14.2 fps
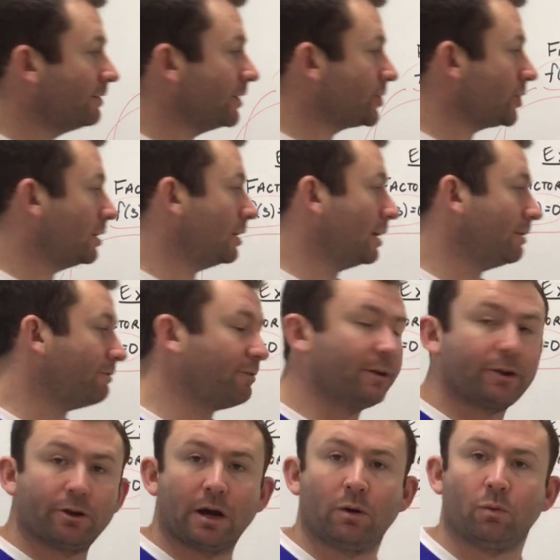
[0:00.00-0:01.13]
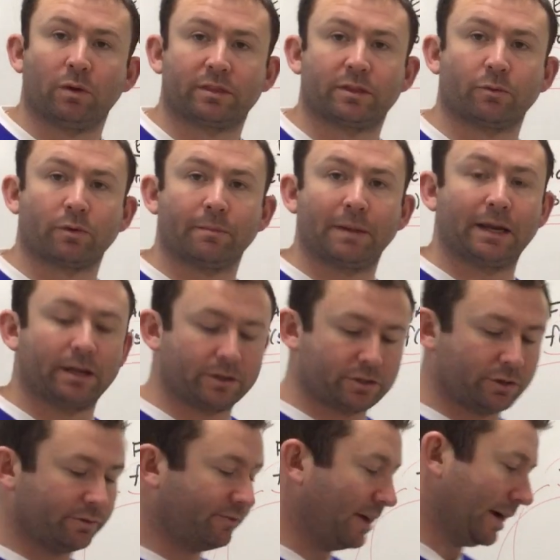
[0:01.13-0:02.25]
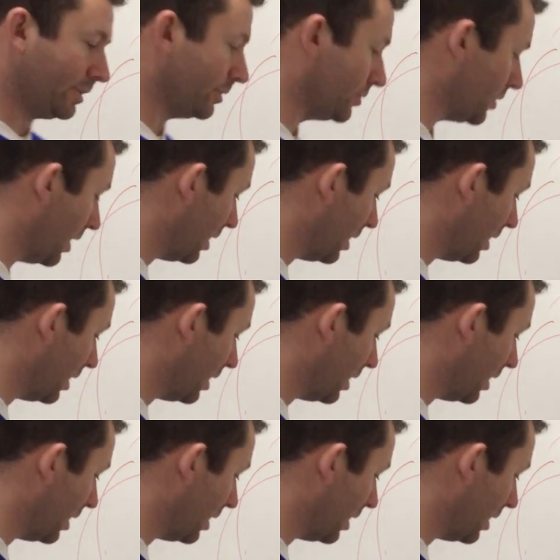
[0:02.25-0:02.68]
division and figure out what the remaining two factors